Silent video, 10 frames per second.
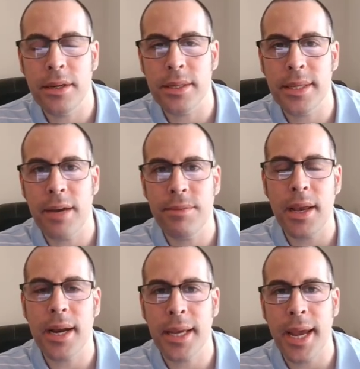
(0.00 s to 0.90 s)
because they have a
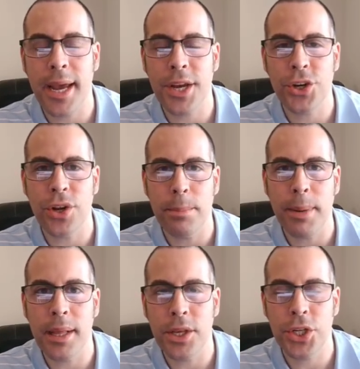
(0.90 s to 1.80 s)
lot of cash on their
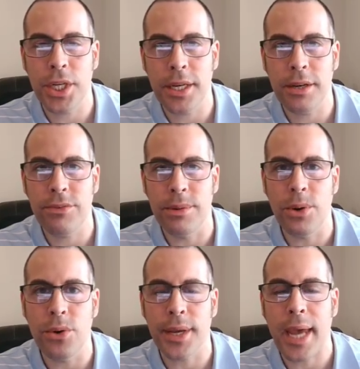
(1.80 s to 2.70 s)
balance sheet from
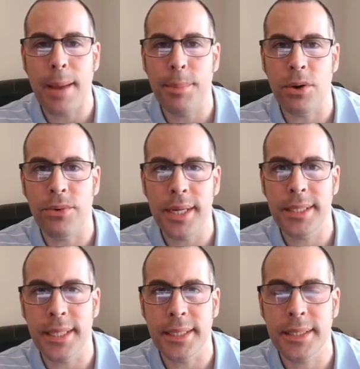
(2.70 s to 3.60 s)
all the capital
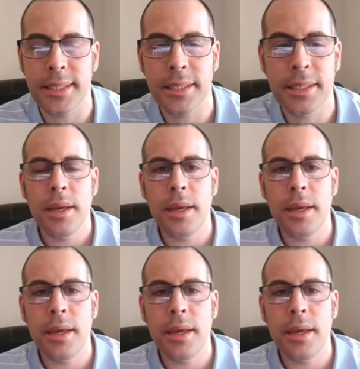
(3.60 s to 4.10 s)
raises.